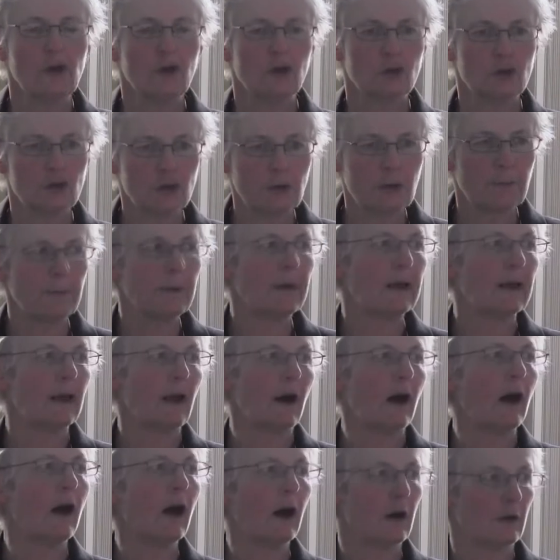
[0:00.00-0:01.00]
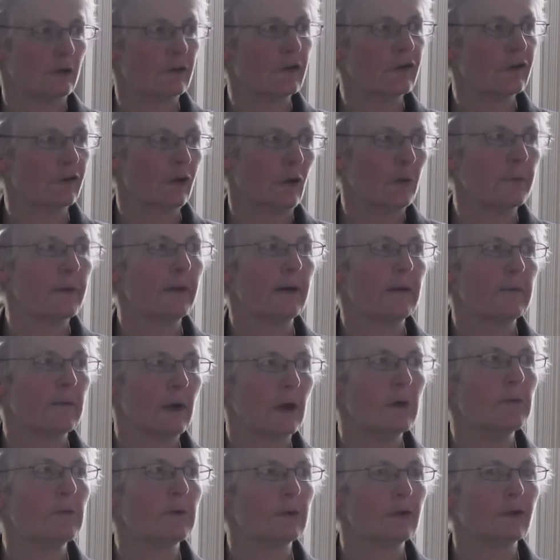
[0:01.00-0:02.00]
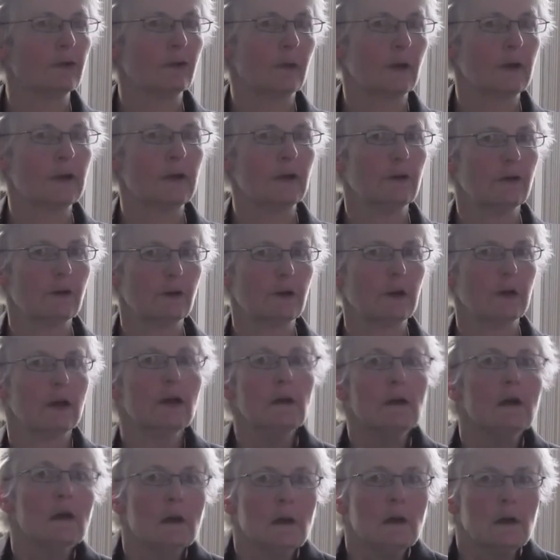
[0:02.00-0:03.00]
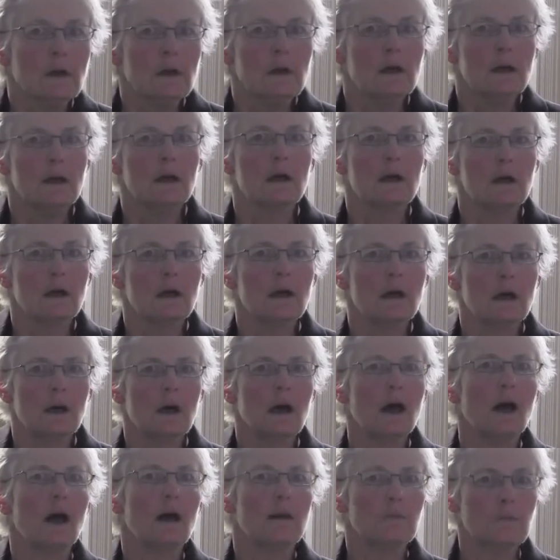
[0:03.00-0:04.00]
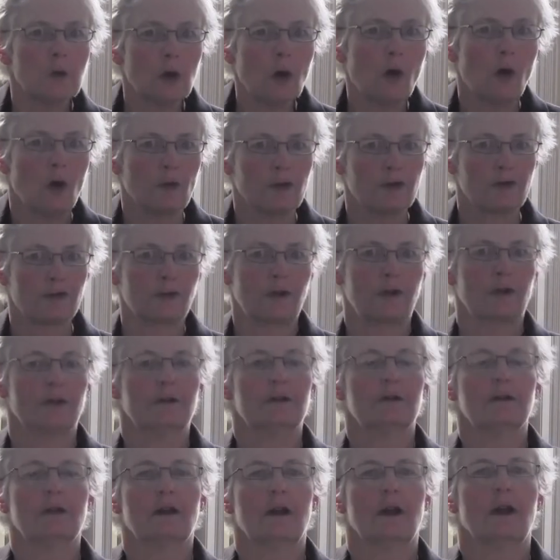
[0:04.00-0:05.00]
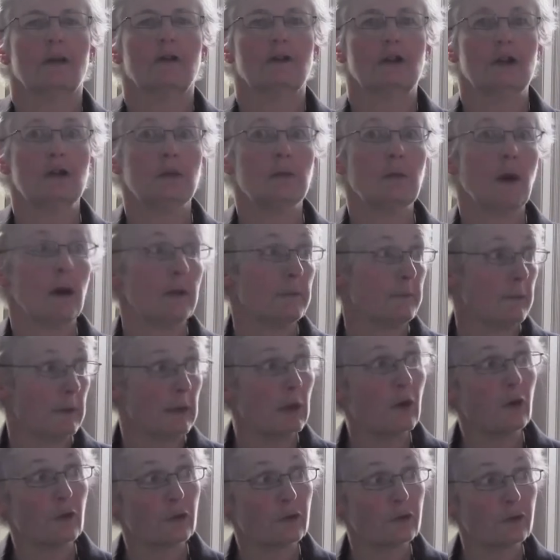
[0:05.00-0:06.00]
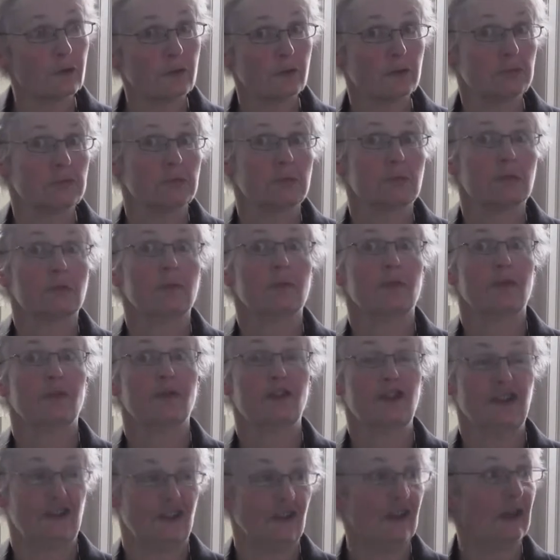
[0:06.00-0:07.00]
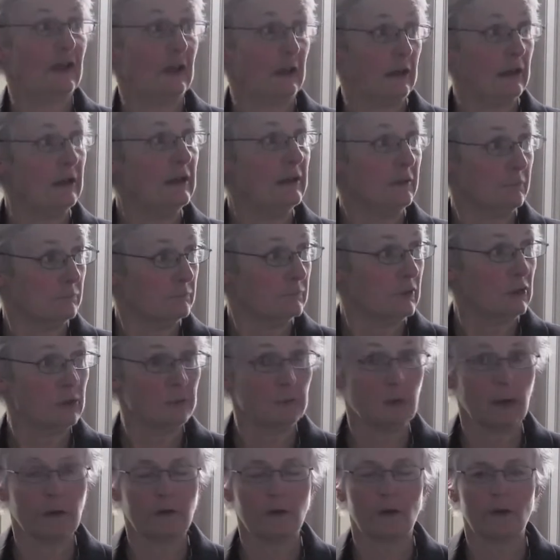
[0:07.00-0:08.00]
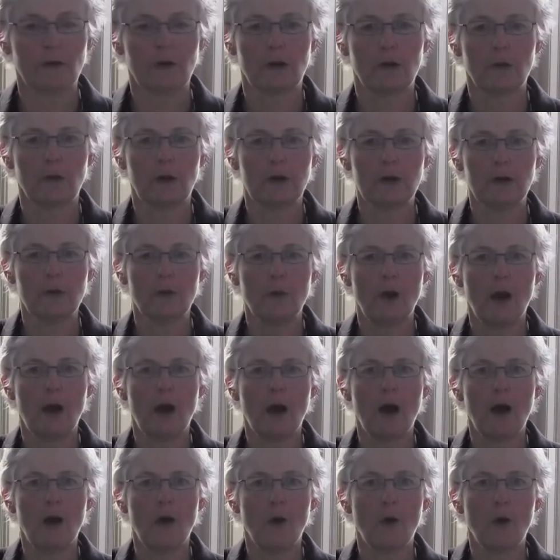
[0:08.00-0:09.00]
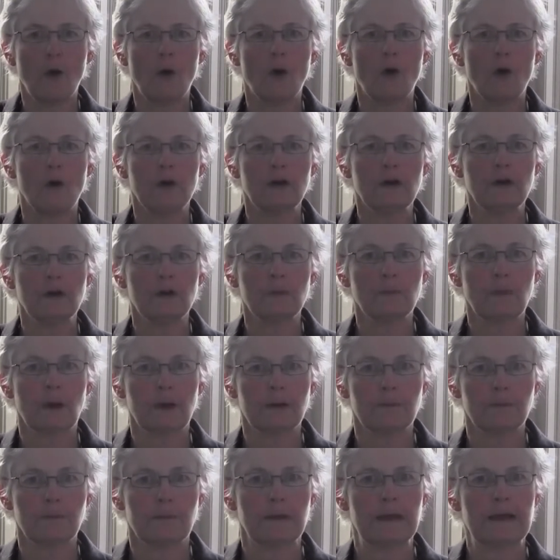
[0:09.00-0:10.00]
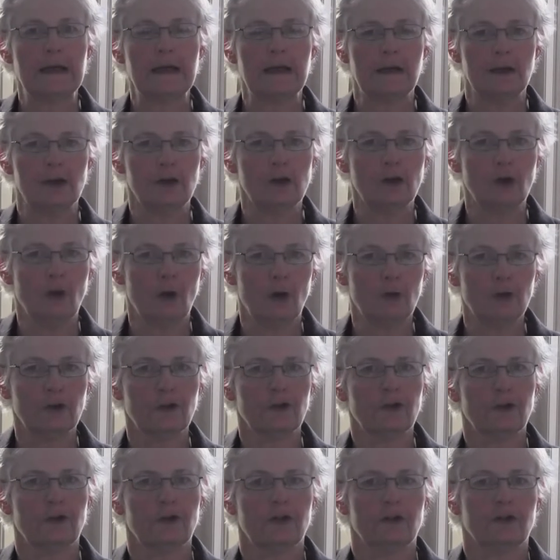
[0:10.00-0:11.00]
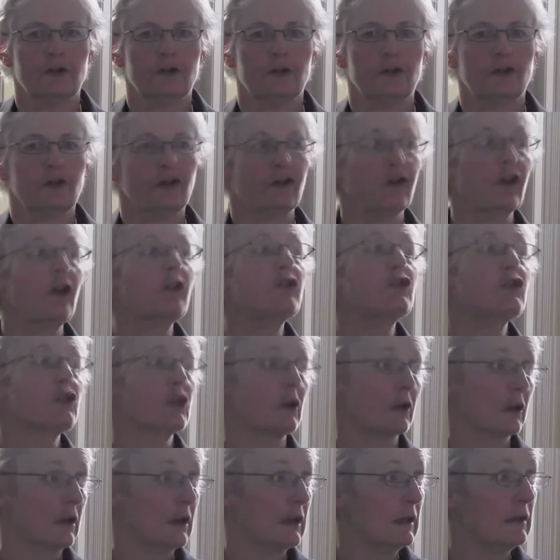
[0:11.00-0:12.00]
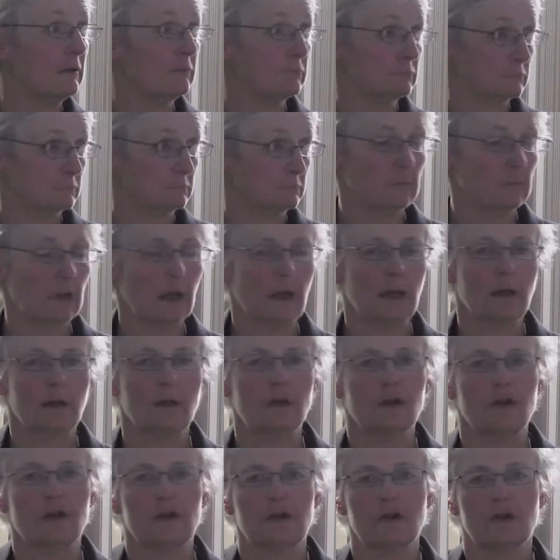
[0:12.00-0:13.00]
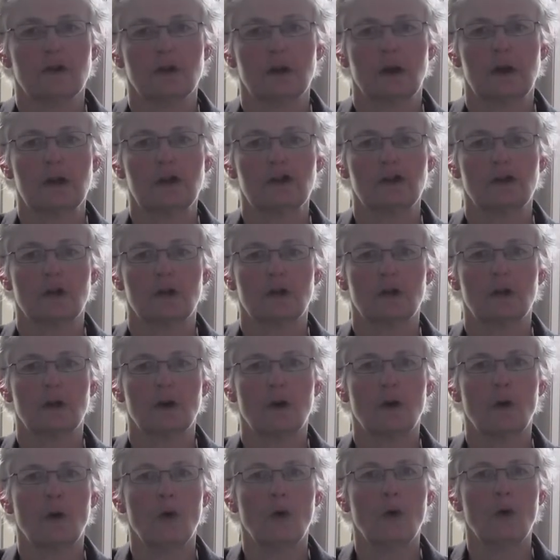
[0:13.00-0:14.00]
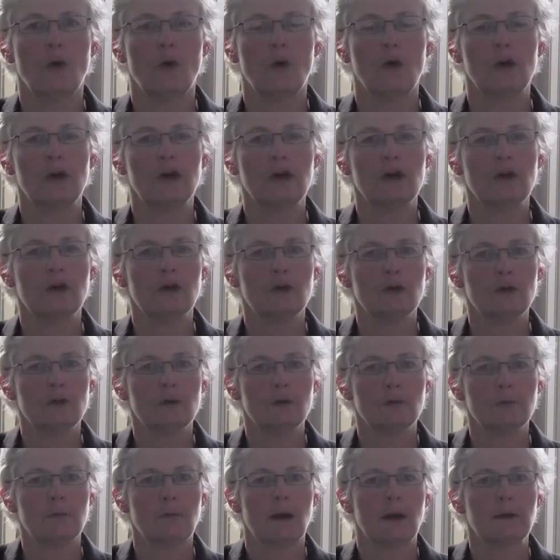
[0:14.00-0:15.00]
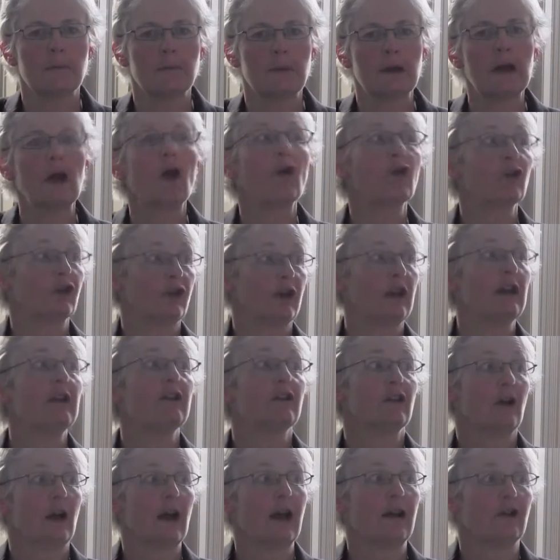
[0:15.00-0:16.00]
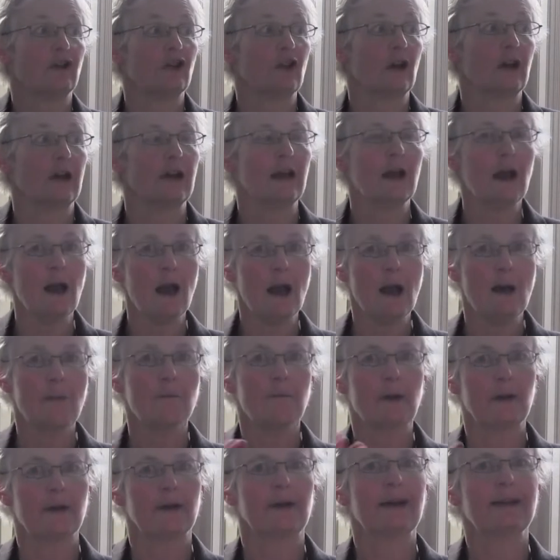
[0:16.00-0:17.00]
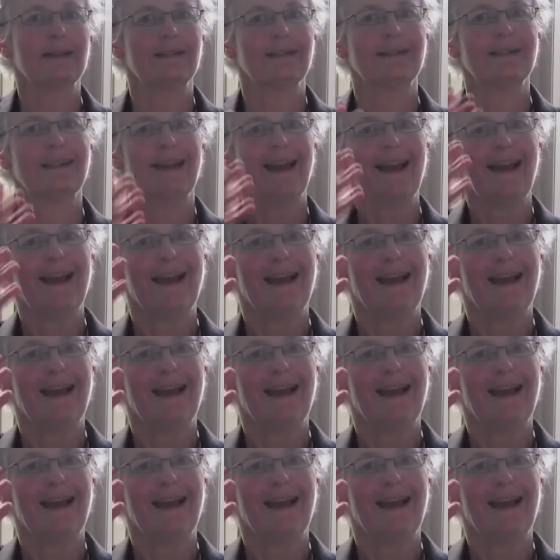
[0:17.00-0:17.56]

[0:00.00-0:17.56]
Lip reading: gripping, heart-stopping moments where you think, I'm lost, and you might be lost physically, you might not know where you are, or you might be lost socially in a situation, or you might be lost intellectually. But it's